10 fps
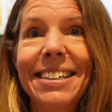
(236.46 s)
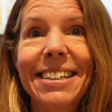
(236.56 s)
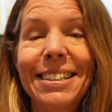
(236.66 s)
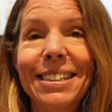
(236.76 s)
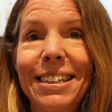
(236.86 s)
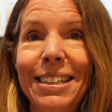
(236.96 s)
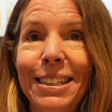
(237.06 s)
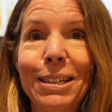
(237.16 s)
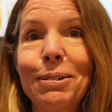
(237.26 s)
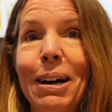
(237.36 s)
in
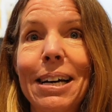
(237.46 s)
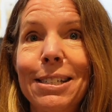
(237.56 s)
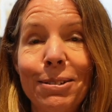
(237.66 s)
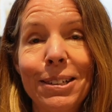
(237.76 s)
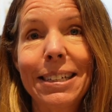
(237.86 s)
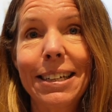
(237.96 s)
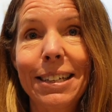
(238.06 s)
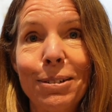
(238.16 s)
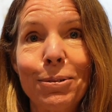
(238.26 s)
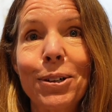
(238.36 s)
the US or
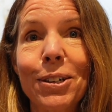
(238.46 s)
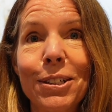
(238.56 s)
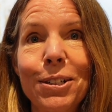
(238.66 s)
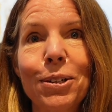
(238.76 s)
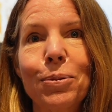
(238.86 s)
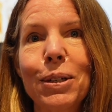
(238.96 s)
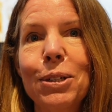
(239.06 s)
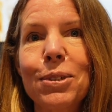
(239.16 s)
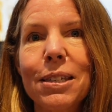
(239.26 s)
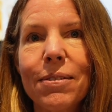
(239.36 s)
in the world too.
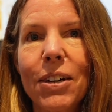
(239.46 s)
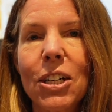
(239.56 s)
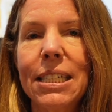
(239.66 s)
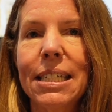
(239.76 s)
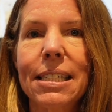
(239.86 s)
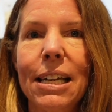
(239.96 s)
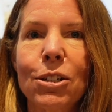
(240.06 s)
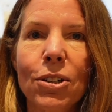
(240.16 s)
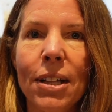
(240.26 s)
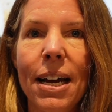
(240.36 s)
Reuse is a very
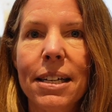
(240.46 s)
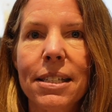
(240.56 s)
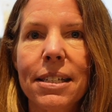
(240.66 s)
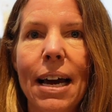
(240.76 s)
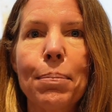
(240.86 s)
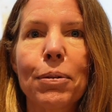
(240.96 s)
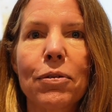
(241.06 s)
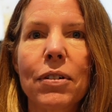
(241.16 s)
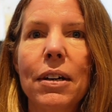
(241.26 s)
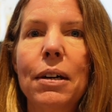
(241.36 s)
decentralized type
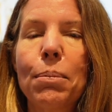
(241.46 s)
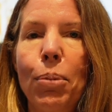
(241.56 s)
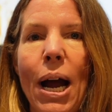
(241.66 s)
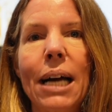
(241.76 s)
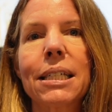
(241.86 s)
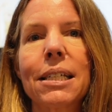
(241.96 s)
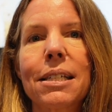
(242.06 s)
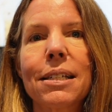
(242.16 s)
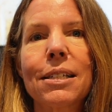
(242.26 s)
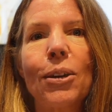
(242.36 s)
of
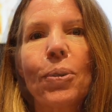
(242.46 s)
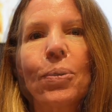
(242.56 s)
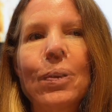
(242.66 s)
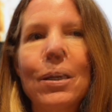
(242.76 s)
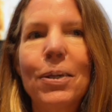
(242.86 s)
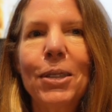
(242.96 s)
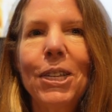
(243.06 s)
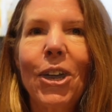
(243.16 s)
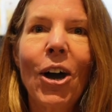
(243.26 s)
practice. So who do you